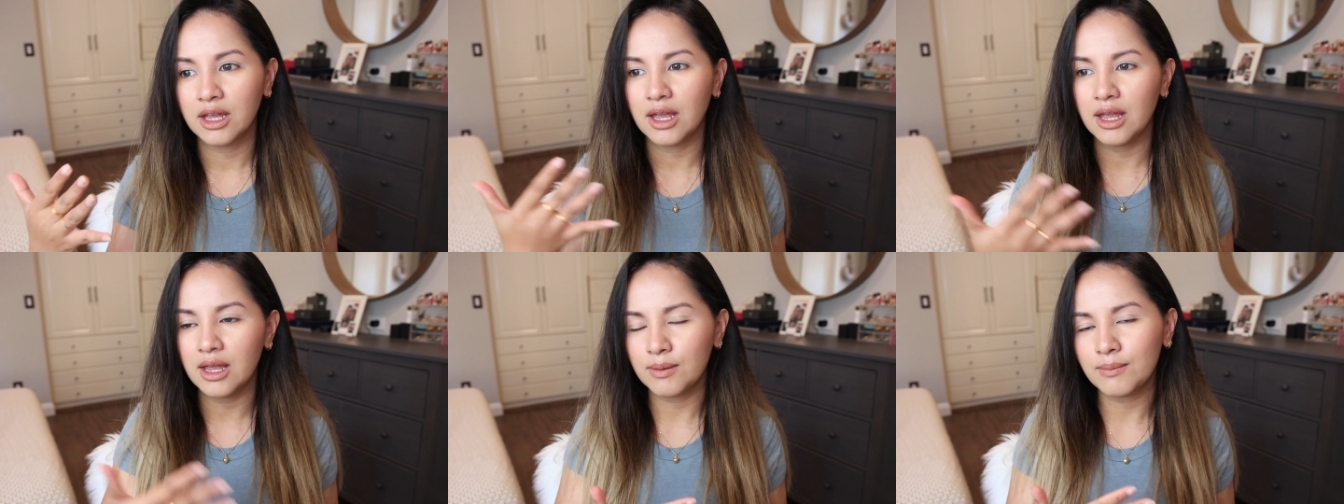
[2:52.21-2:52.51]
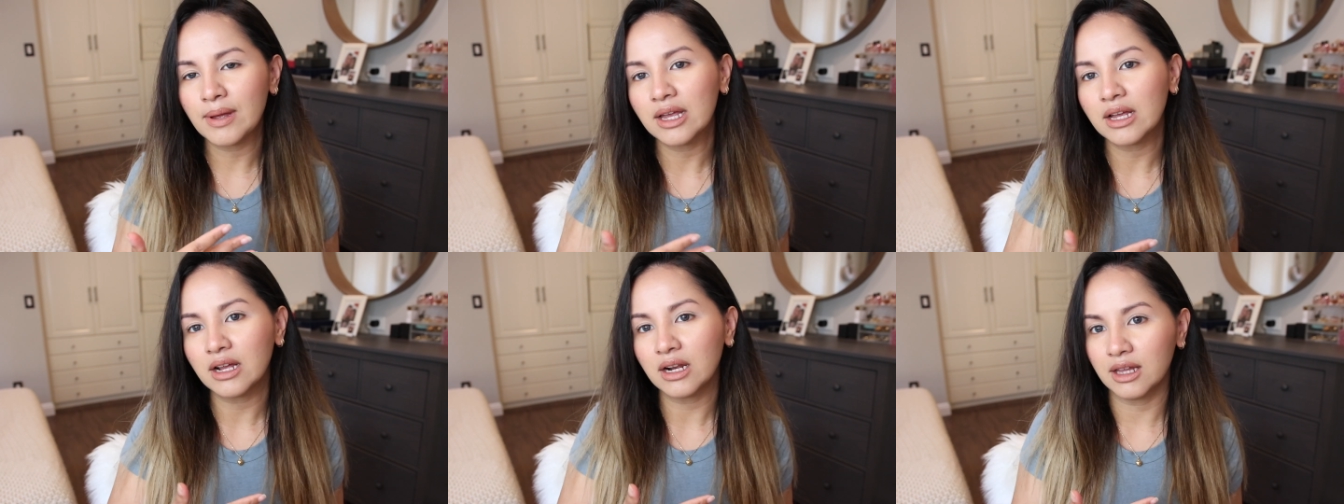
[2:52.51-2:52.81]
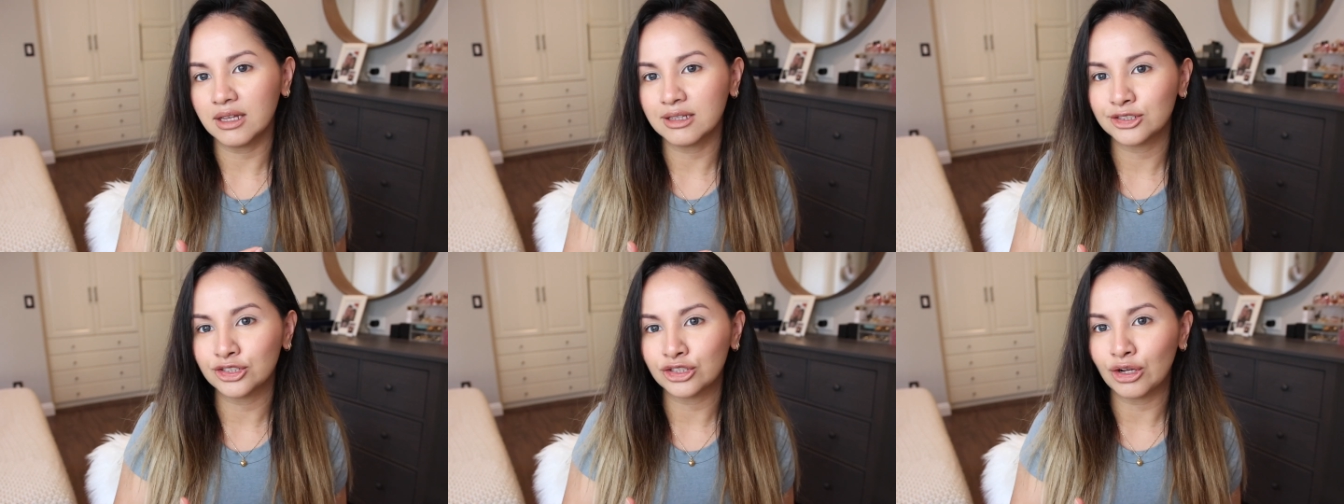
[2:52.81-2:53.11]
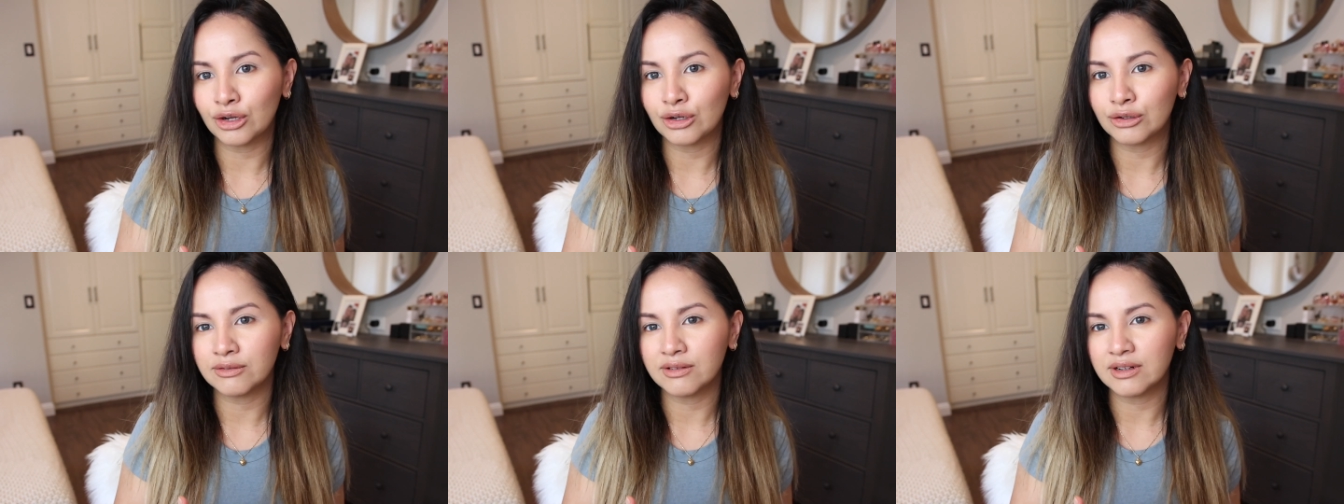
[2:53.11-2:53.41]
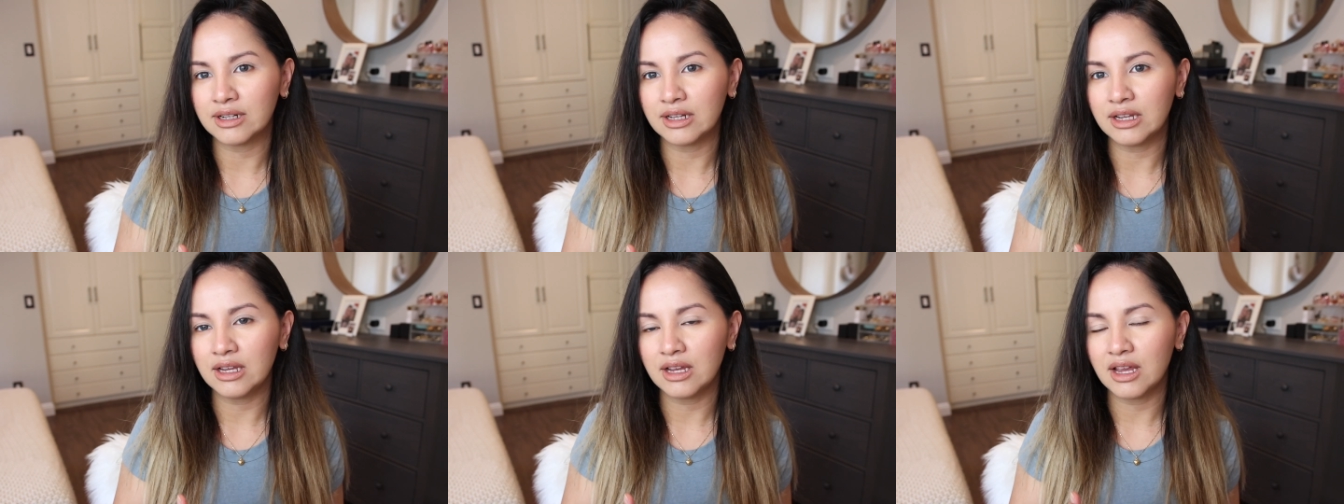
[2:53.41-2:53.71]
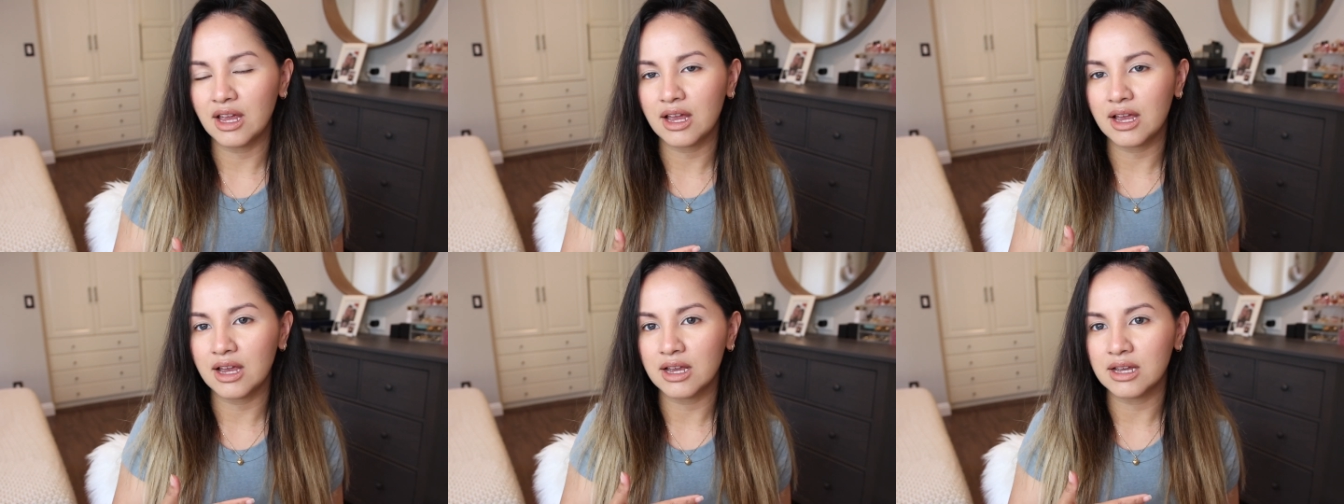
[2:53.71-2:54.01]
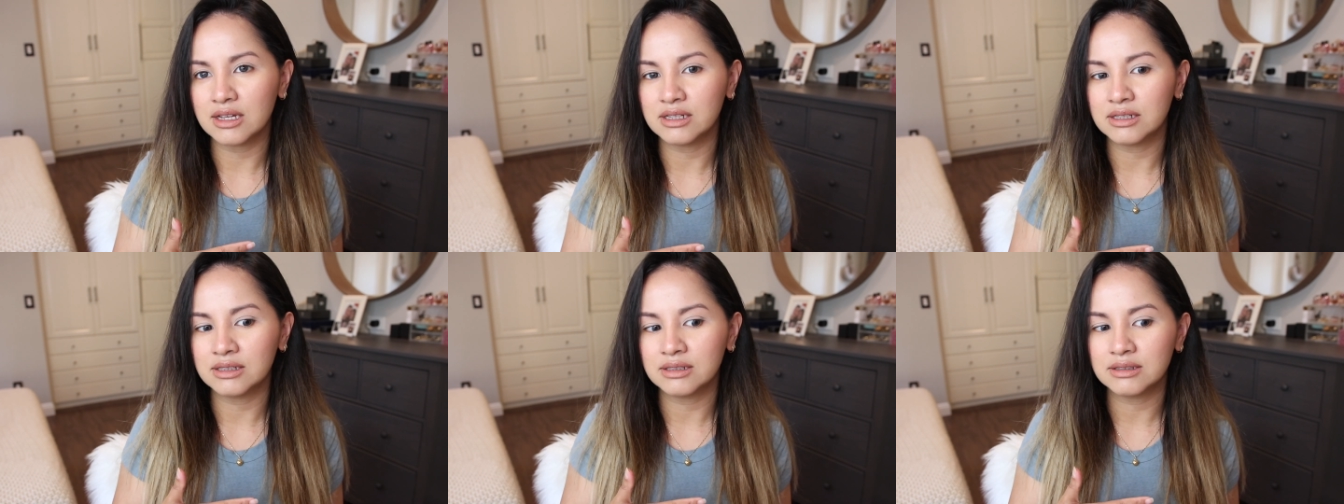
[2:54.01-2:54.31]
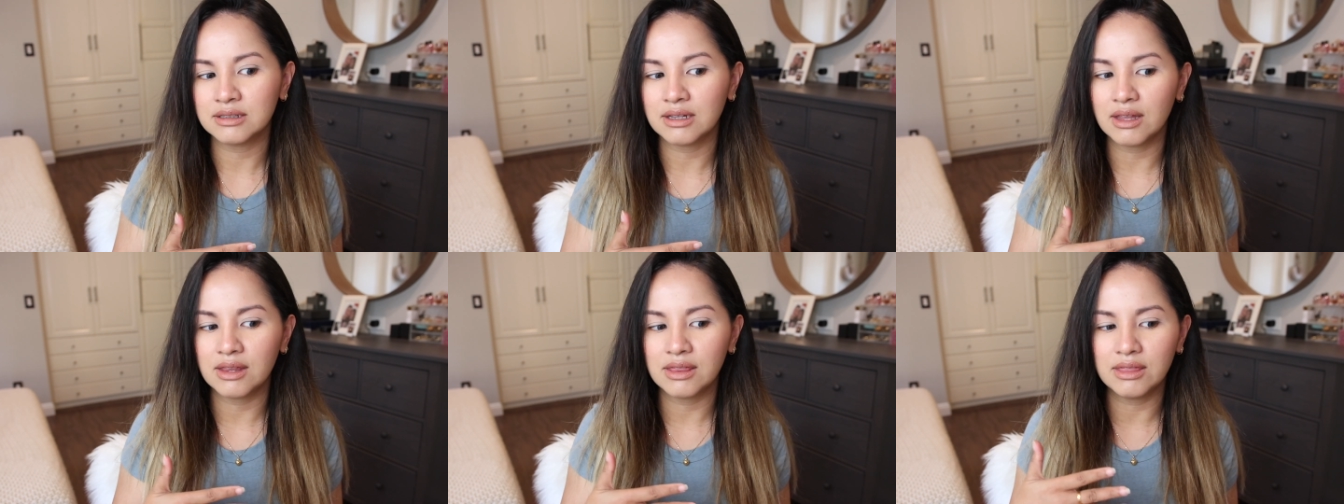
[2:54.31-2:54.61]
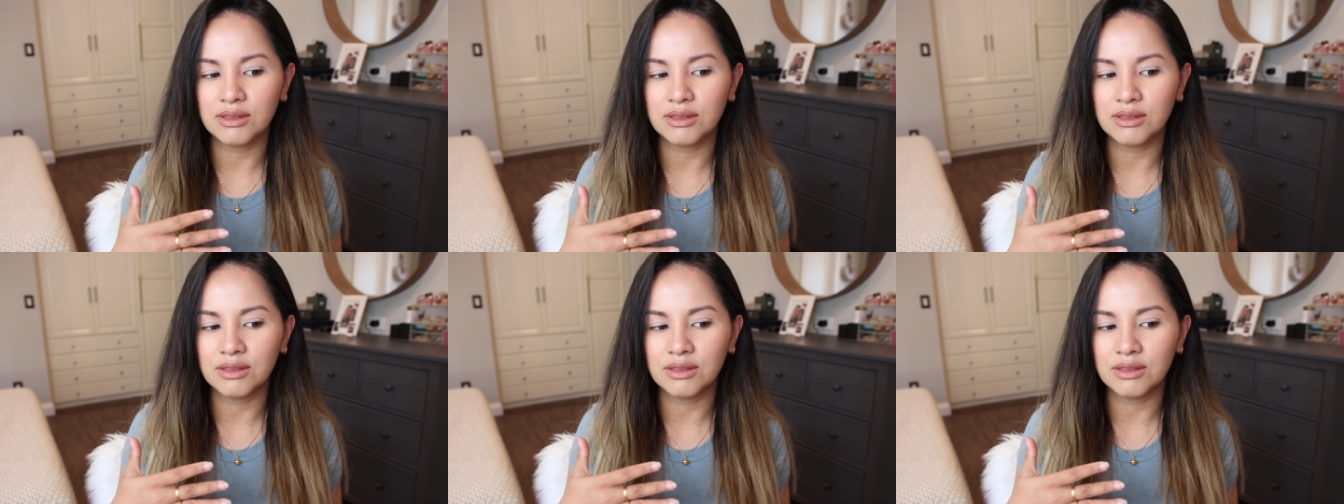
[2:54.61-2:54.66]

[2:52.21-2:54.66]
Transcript: in my collection already and